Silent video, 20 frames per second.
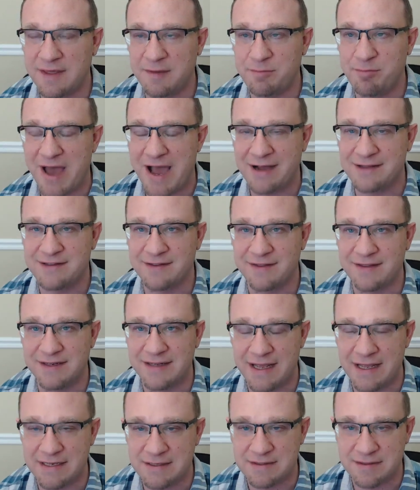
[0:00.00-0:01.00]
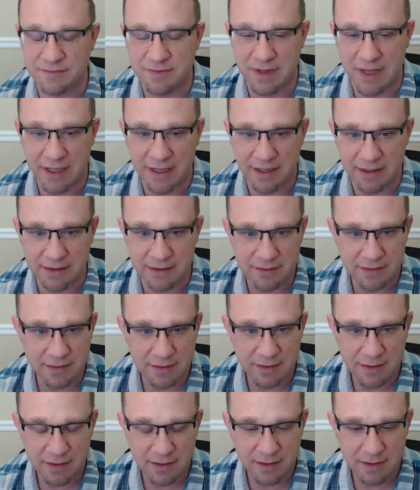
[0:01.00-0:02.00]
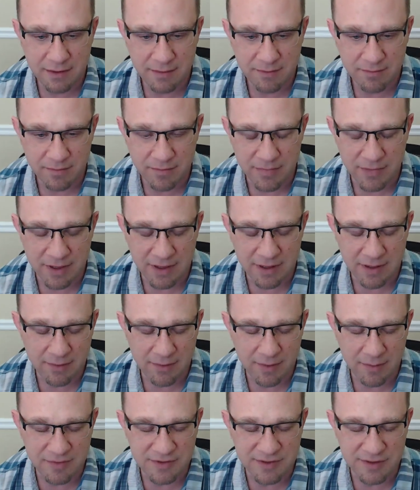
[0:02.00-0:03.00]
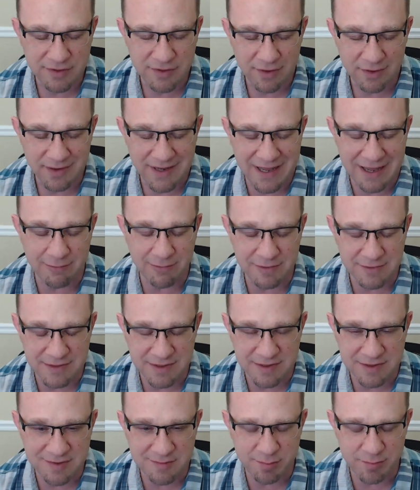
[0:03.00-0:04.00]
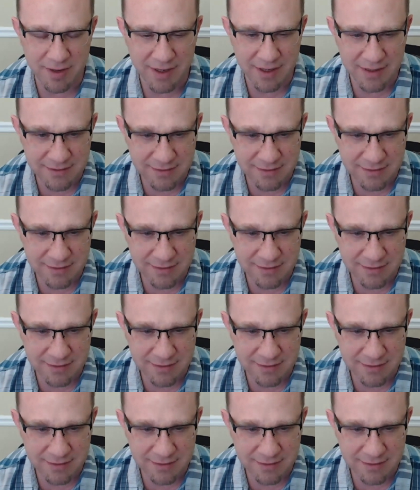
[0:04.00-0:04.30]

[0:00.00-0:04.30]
back to the days of what was it called? AdWords Express or